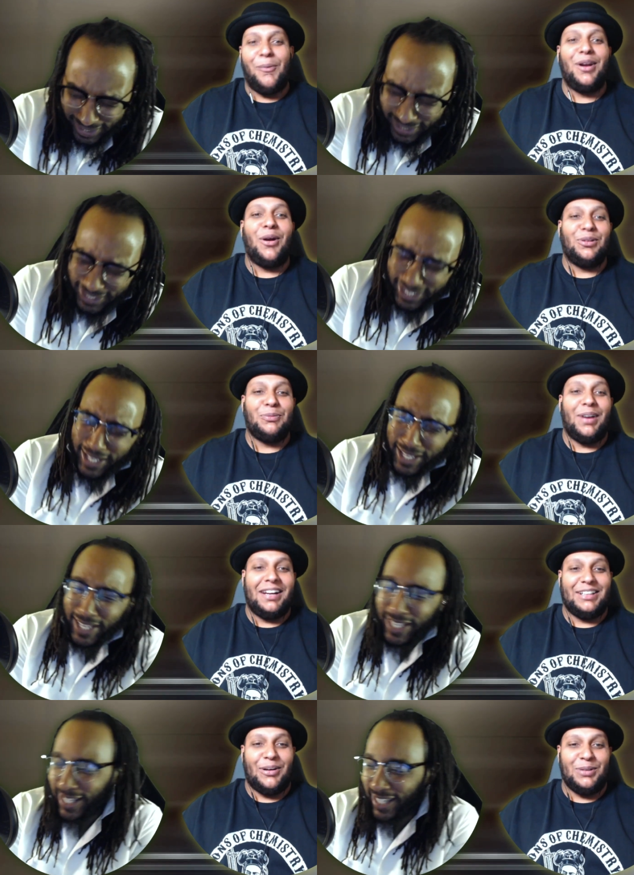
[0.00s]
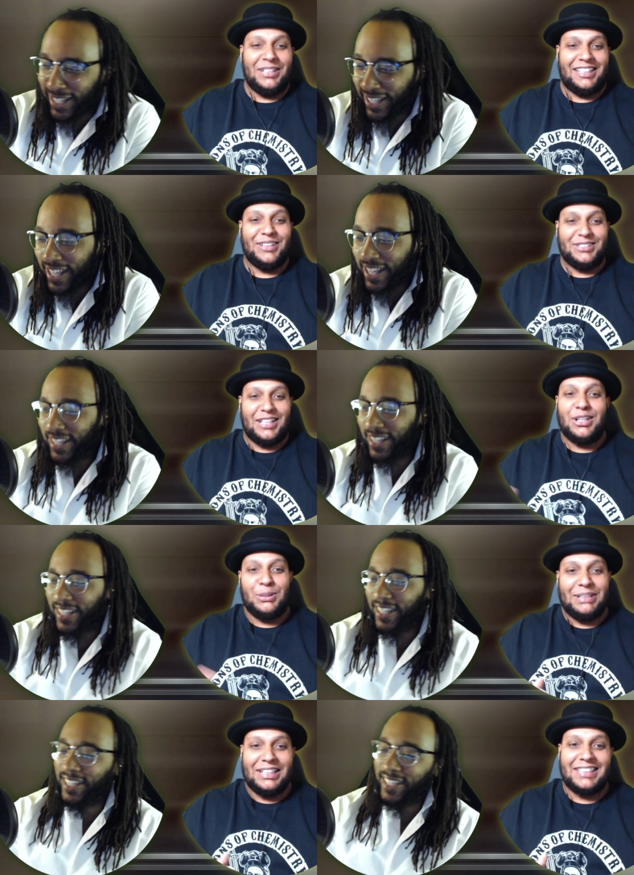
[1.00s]
Speaker 1: one one only kills the other
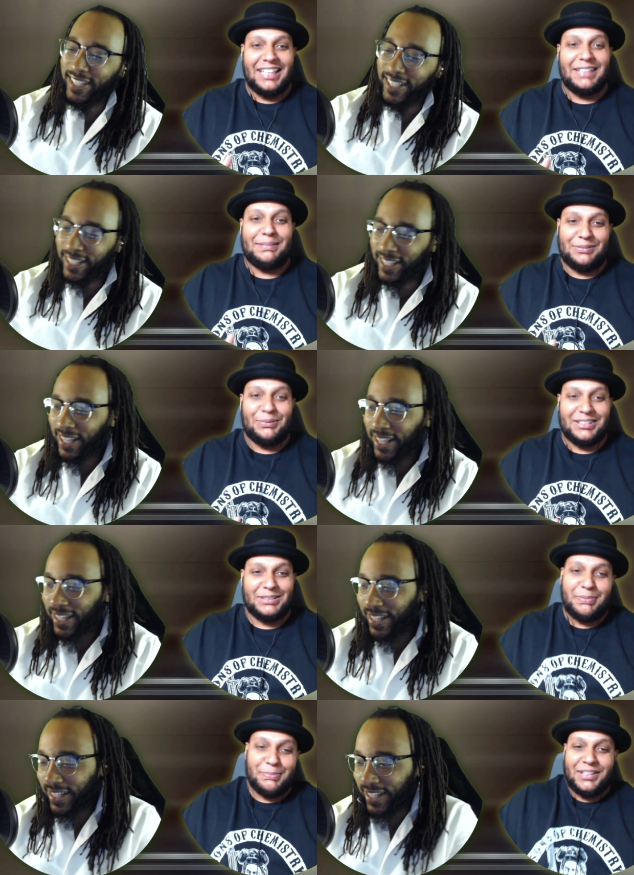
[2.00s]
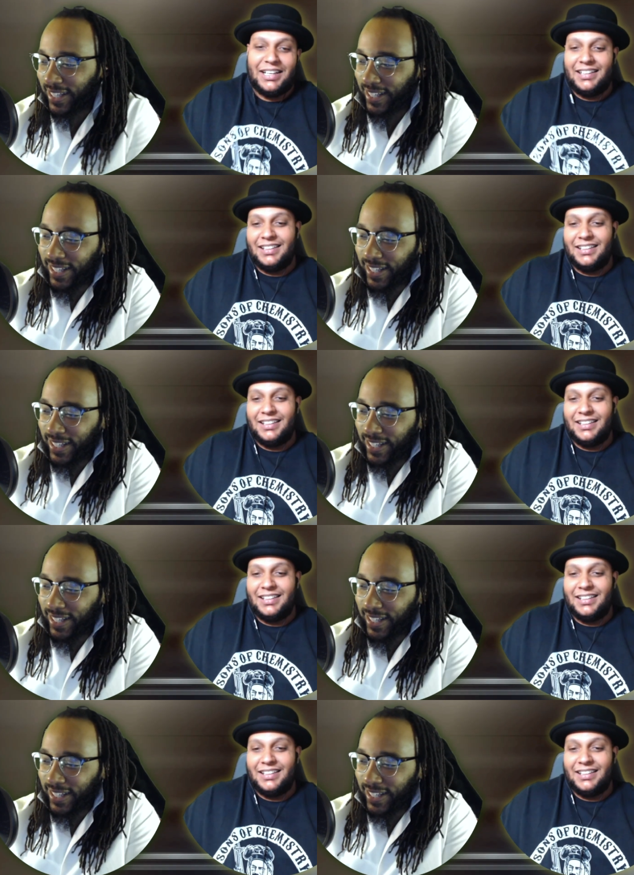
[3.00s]
one doesn't like watching people die.